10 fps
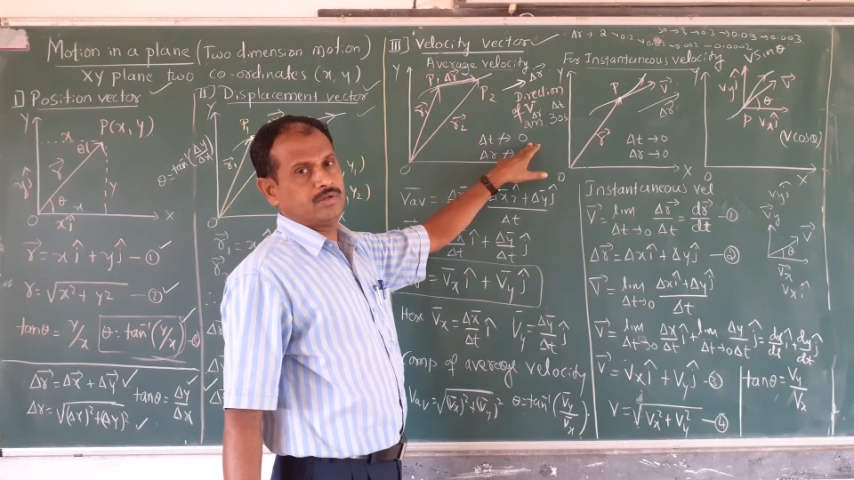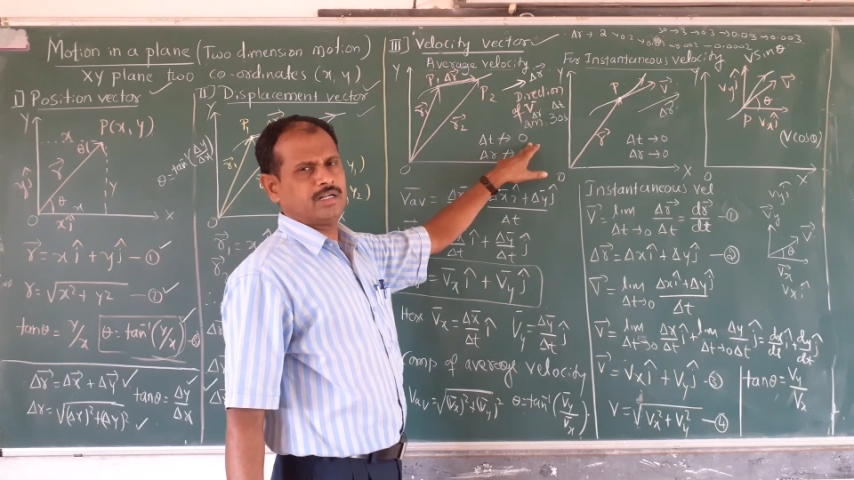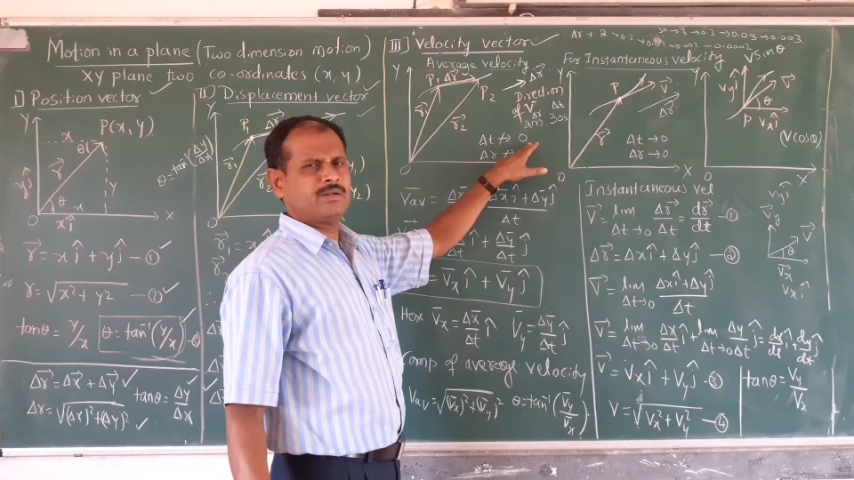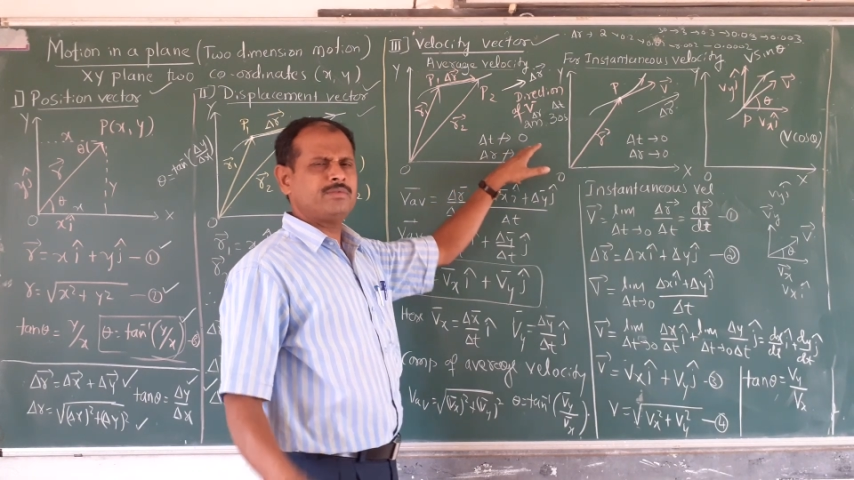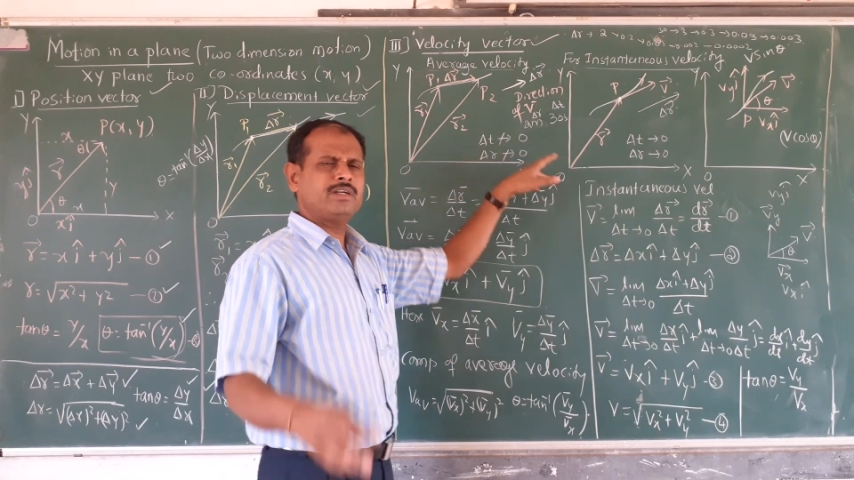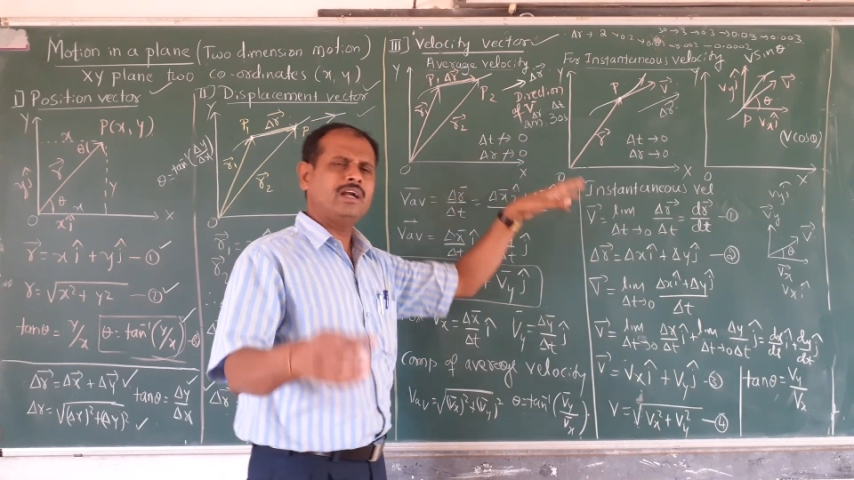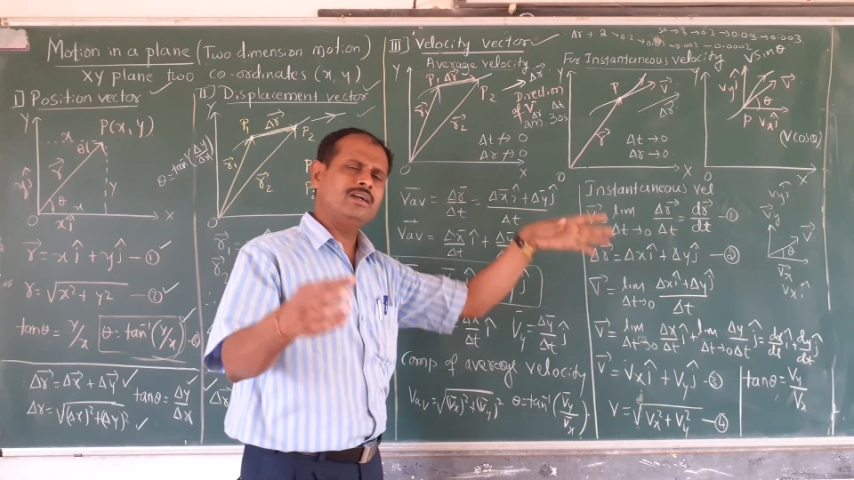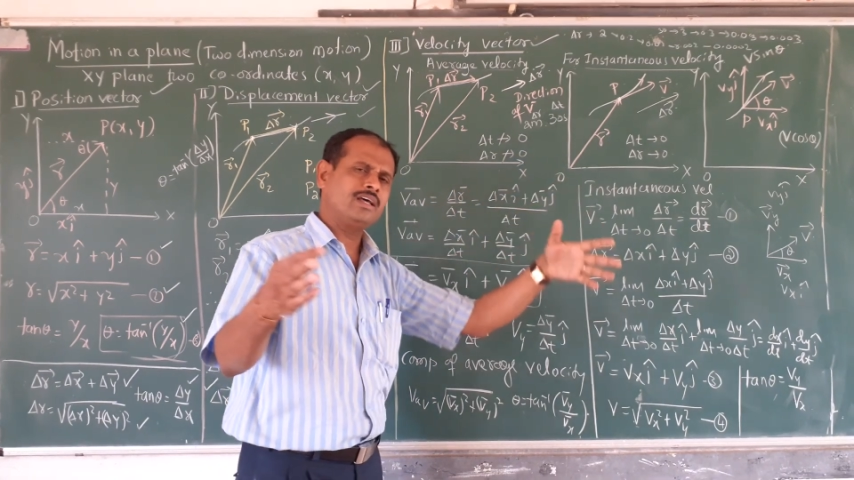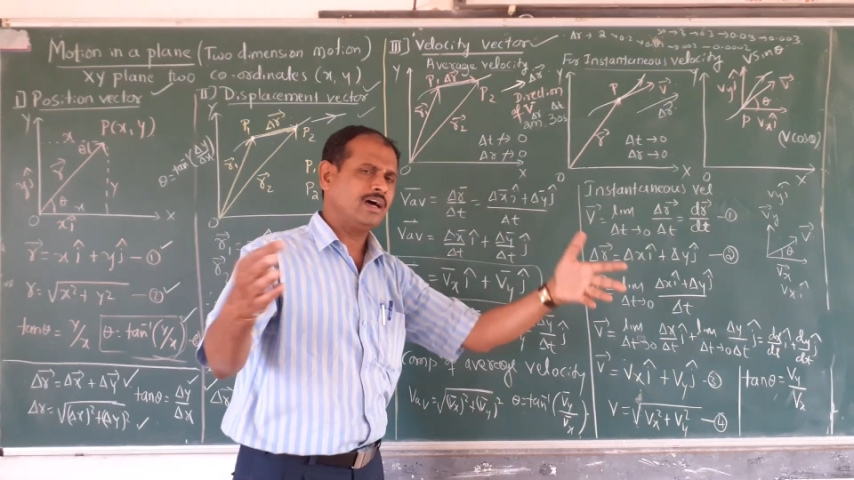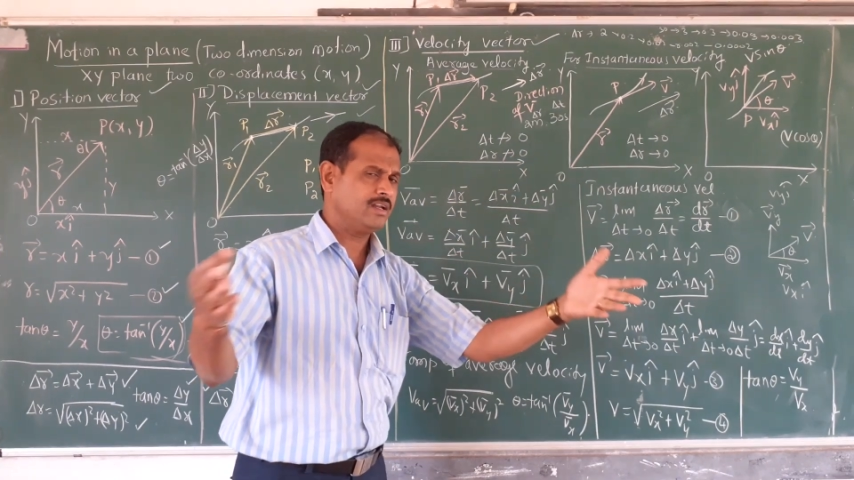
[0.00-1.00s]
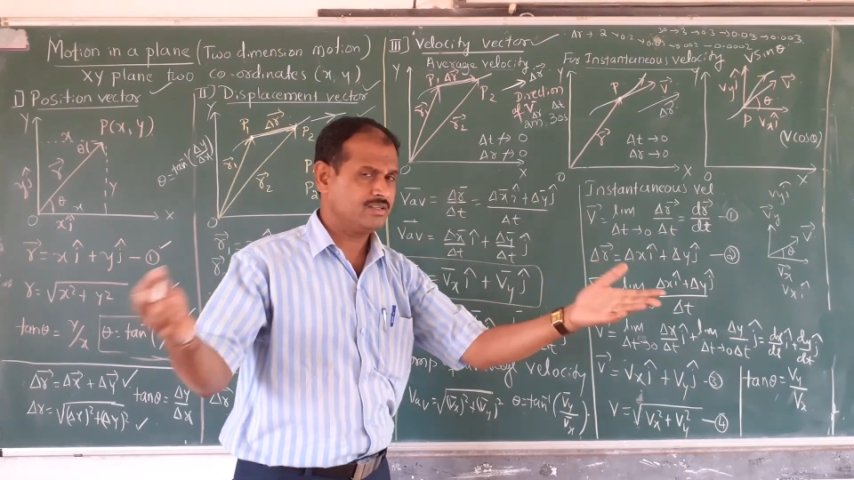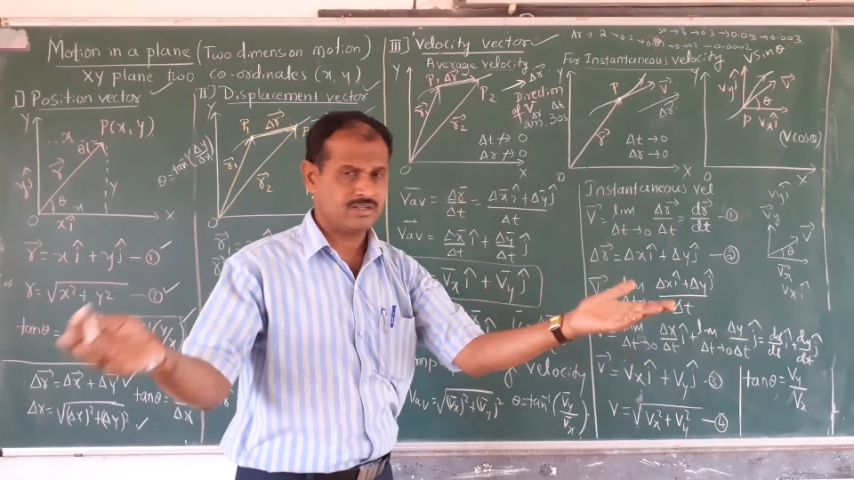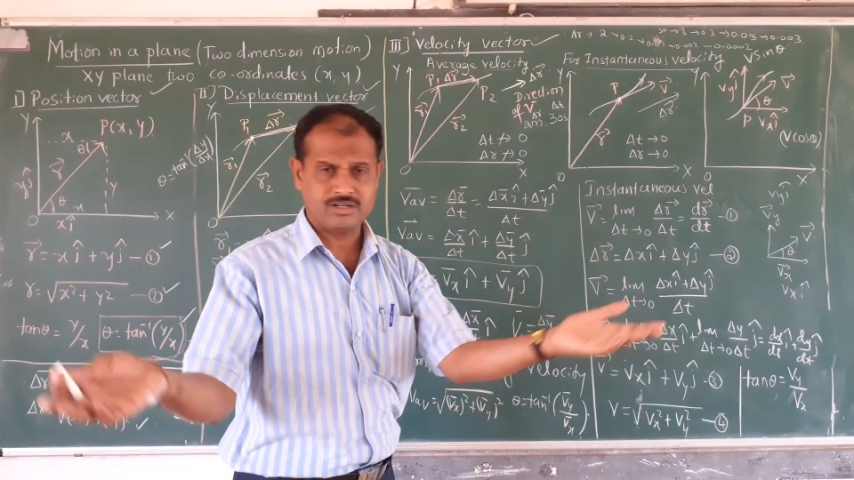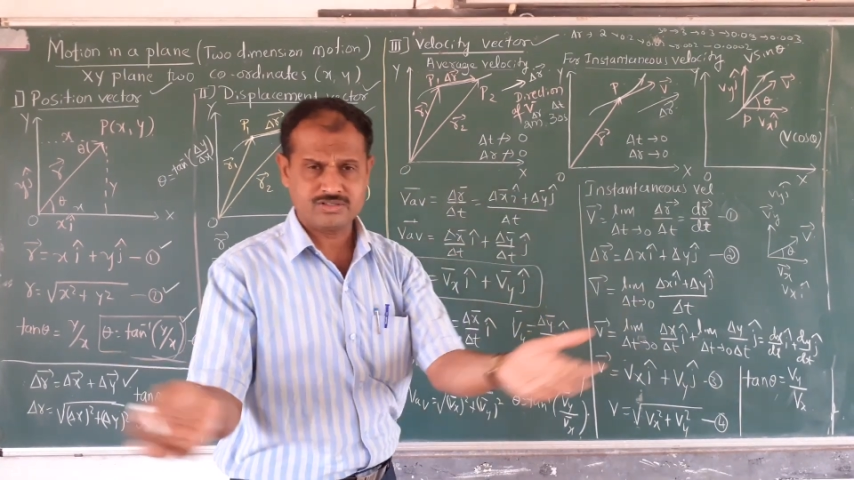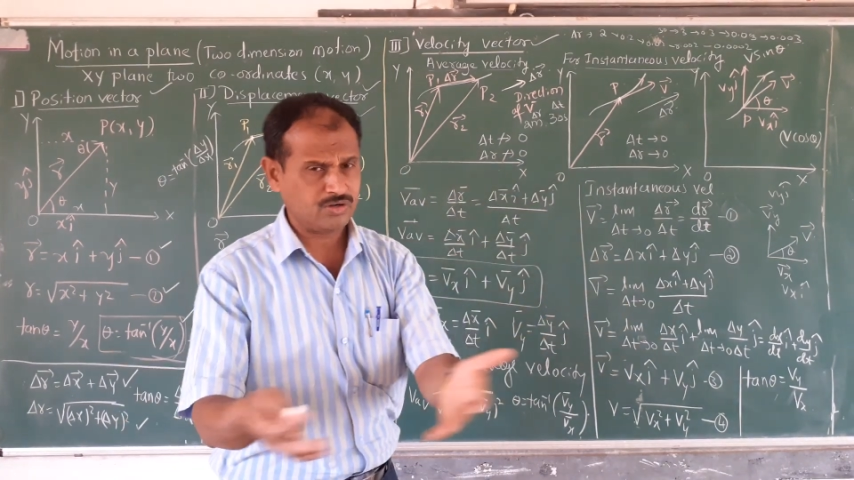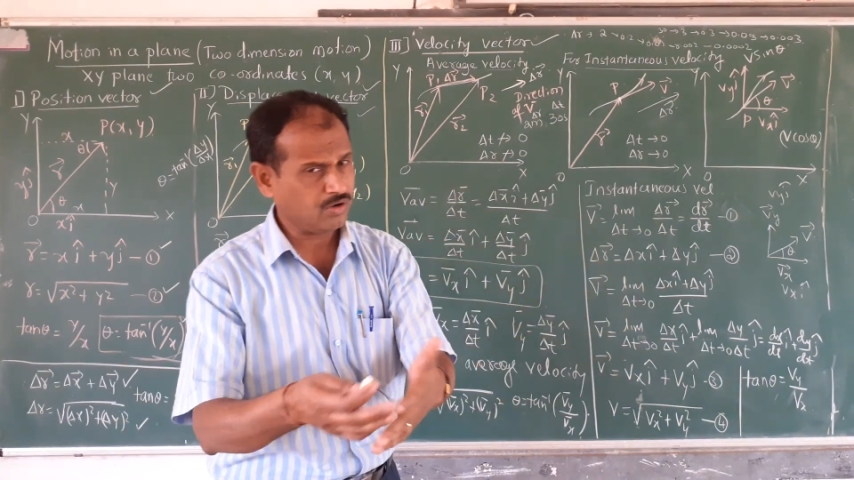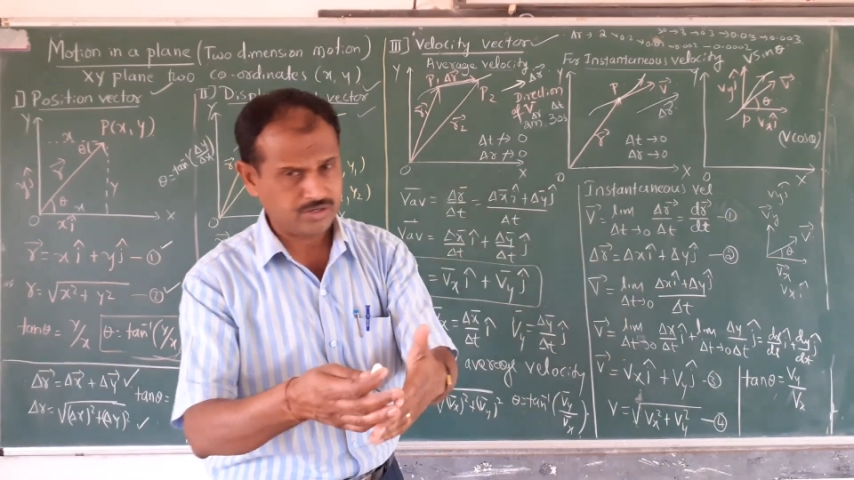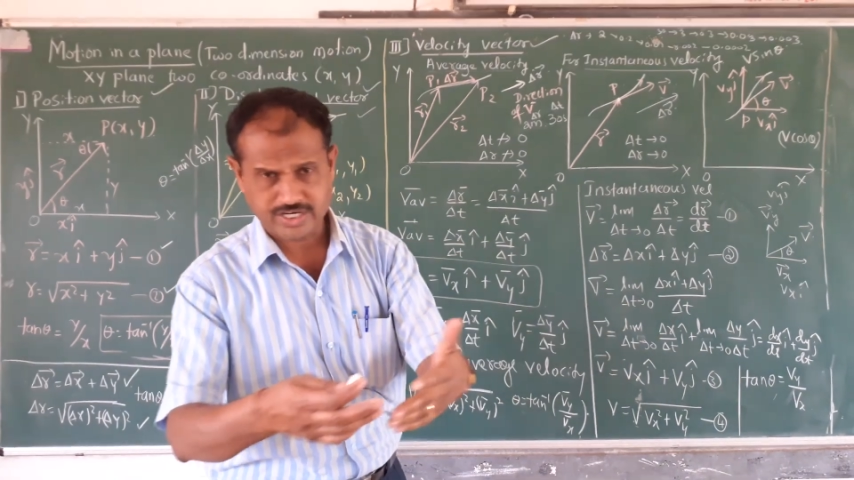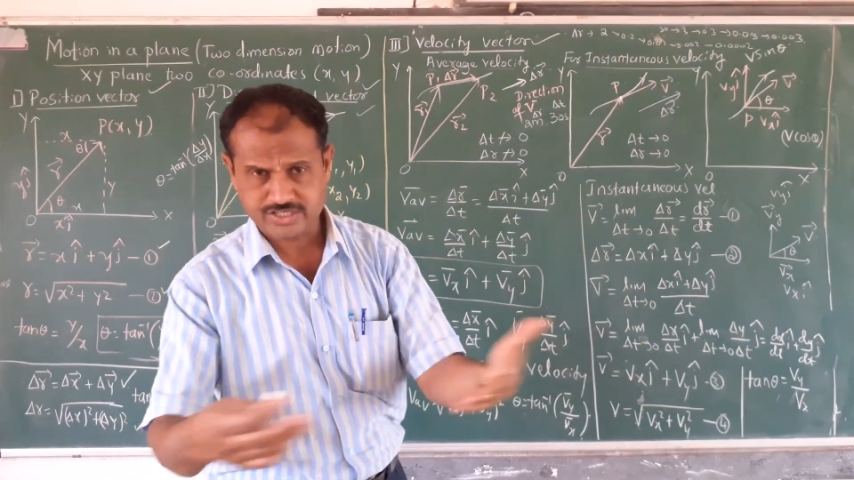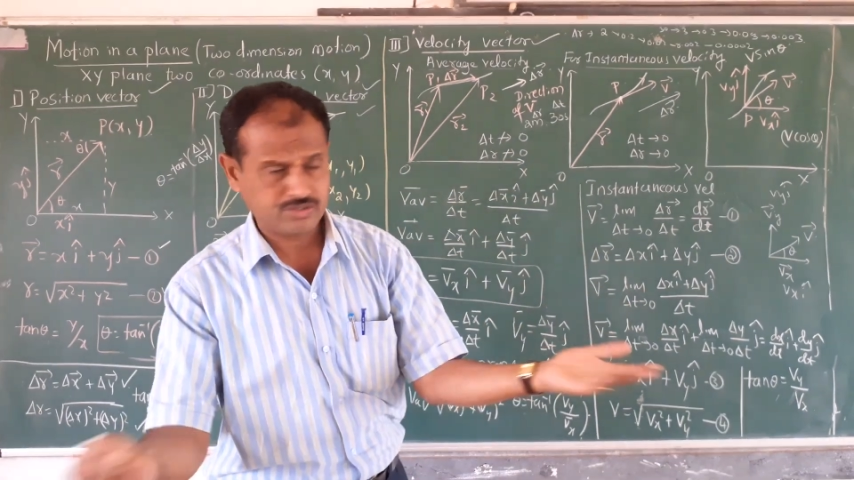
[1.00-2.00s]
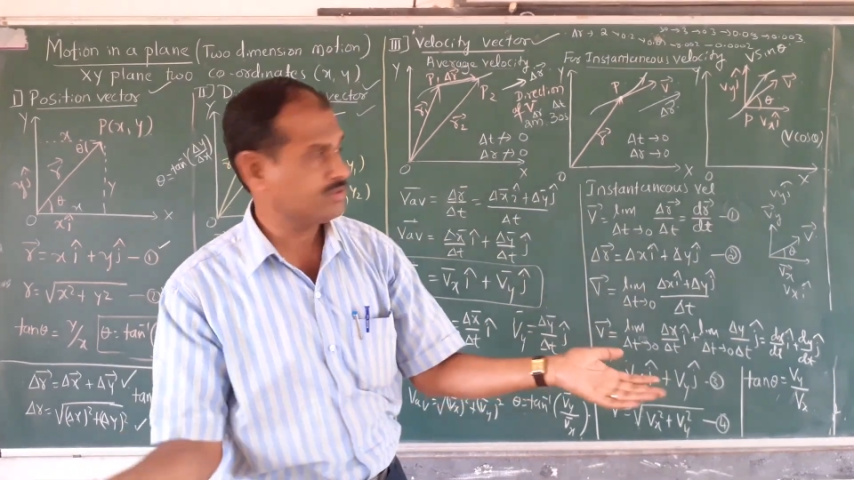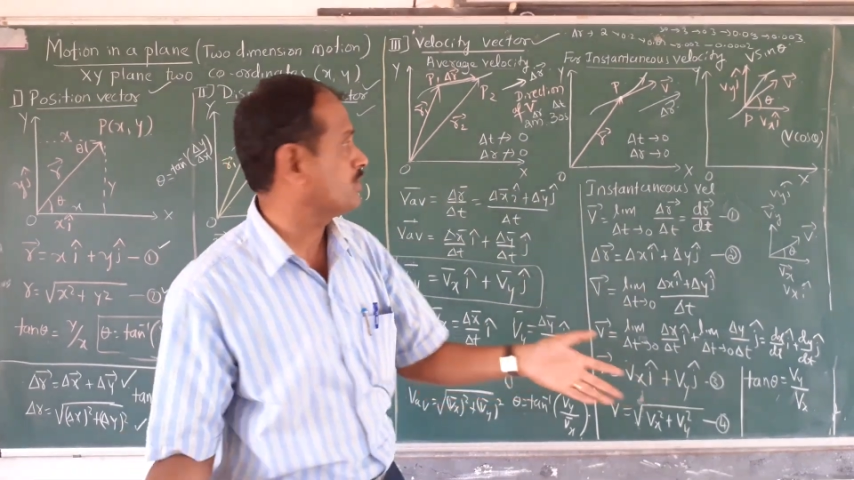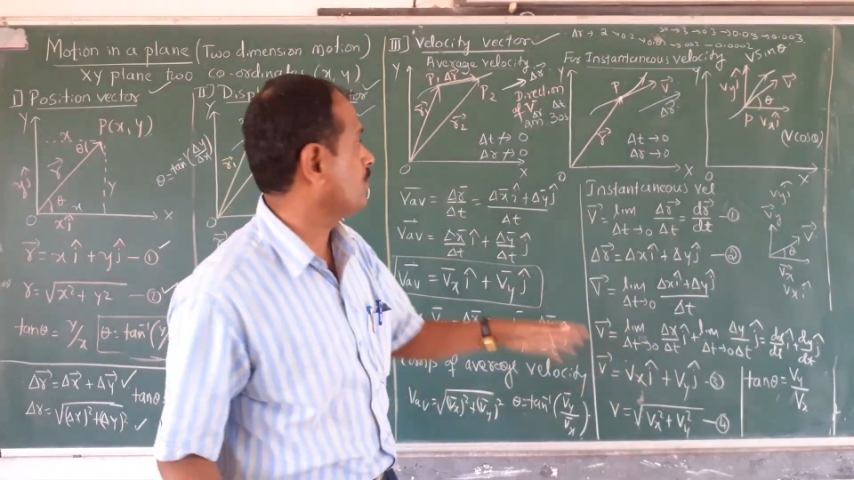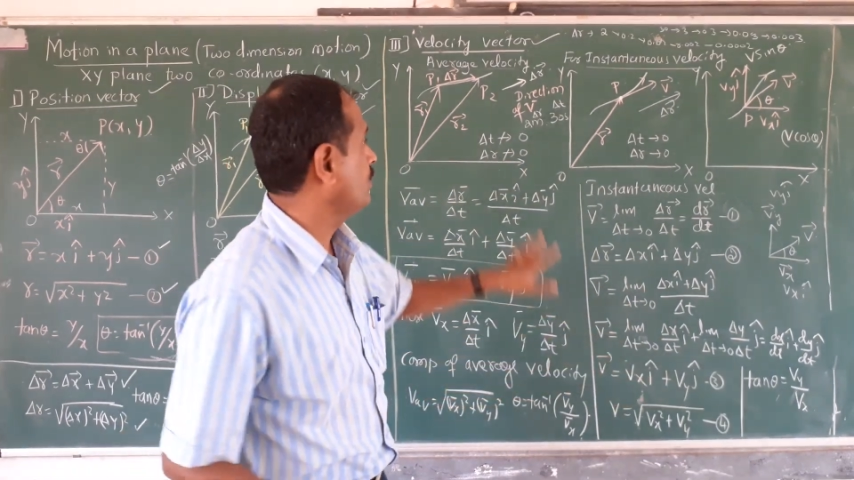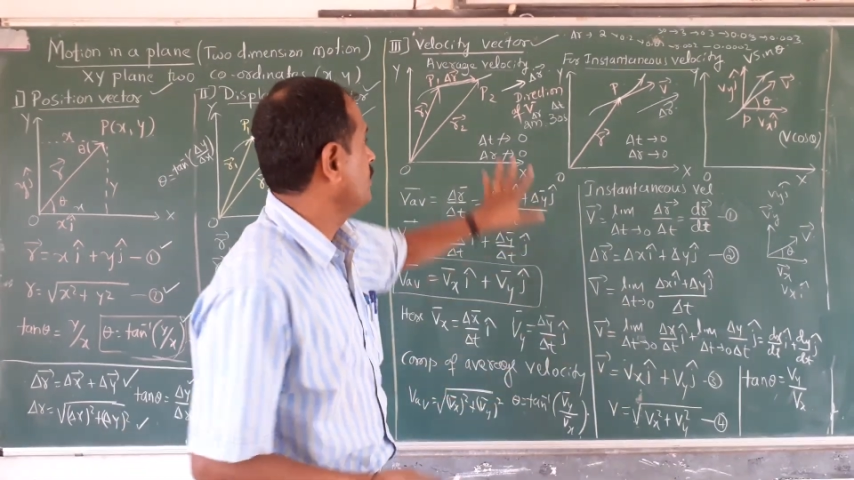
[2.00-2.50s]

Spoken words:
and delta r is also not tends to 0.